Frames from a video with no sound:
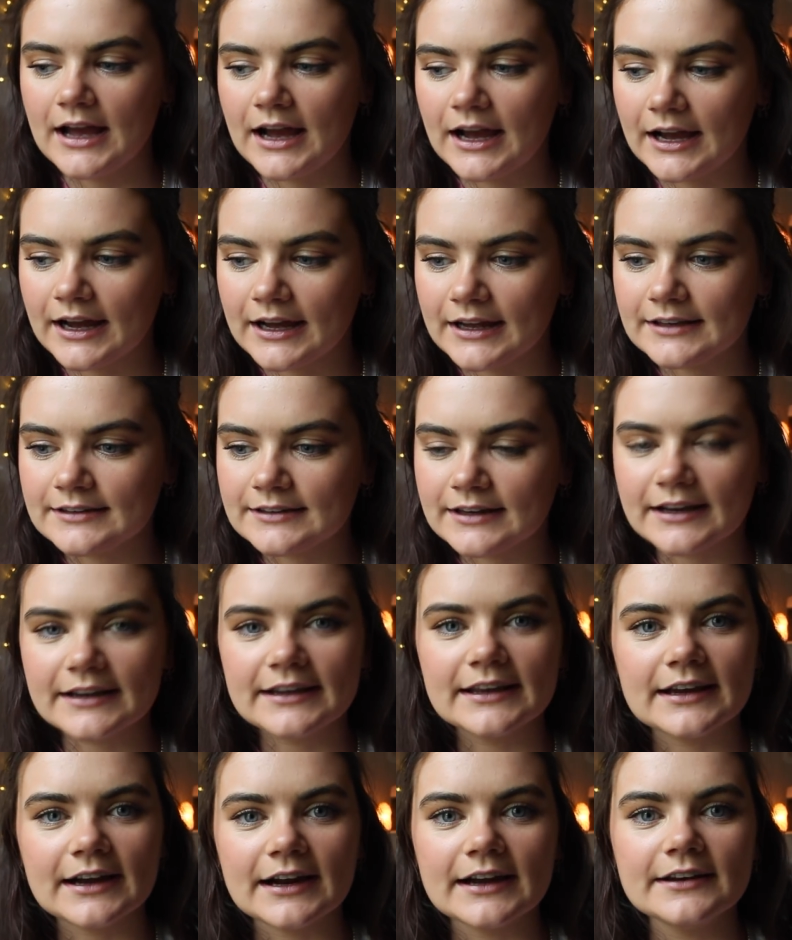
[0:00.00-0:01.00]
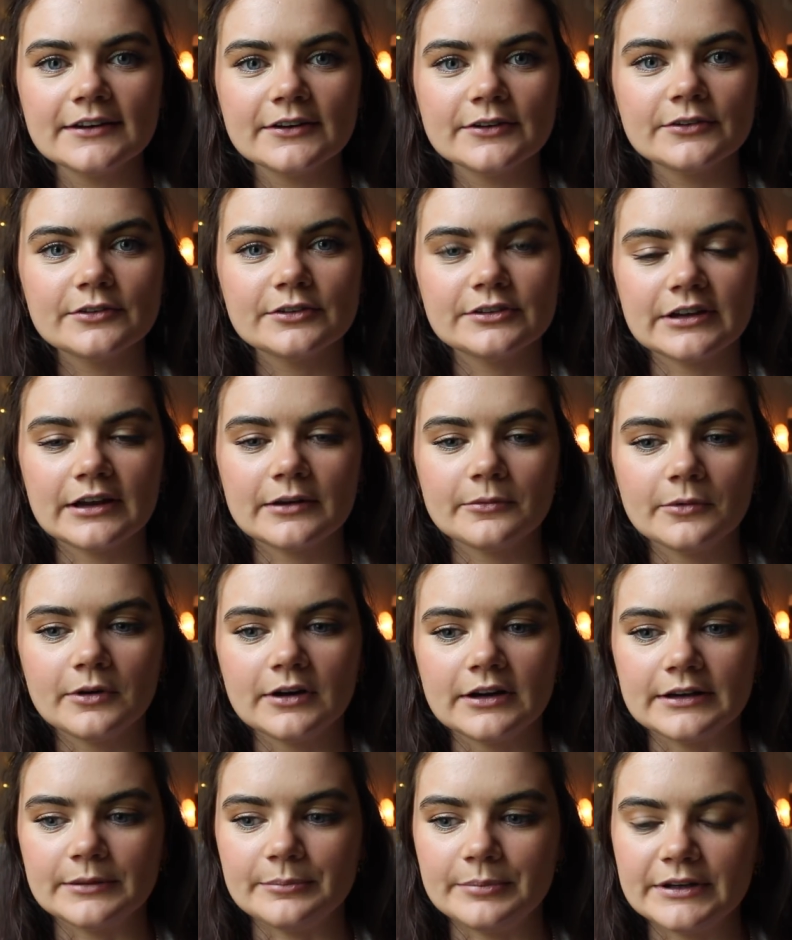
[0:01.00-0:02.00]
and I can kind of understand
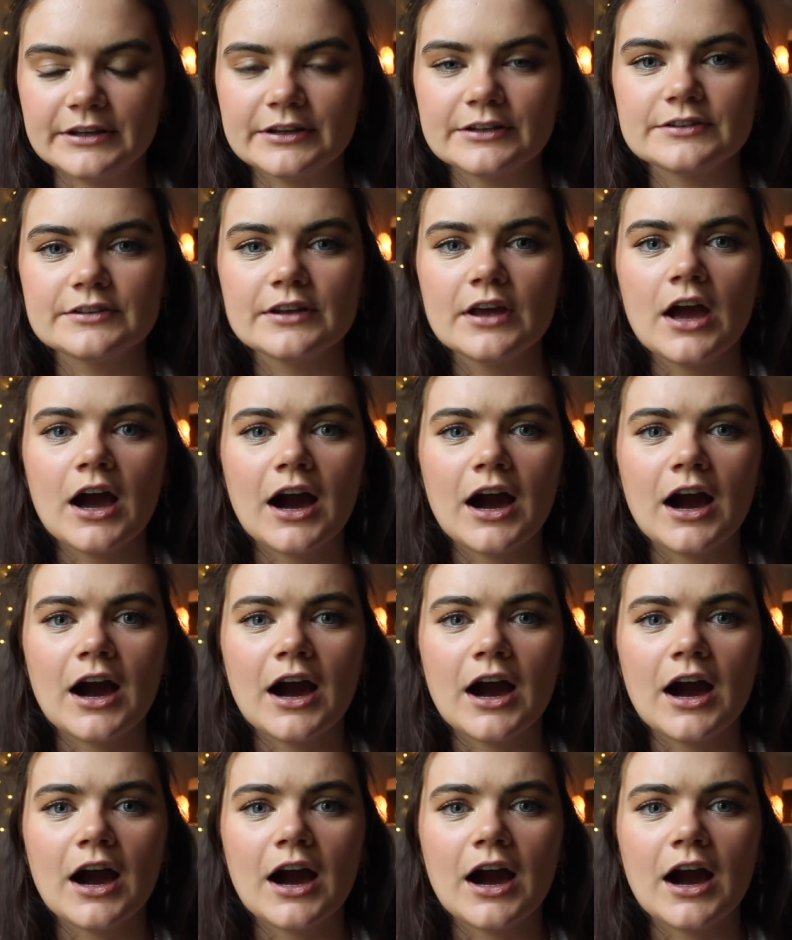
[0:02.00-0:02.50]
why, because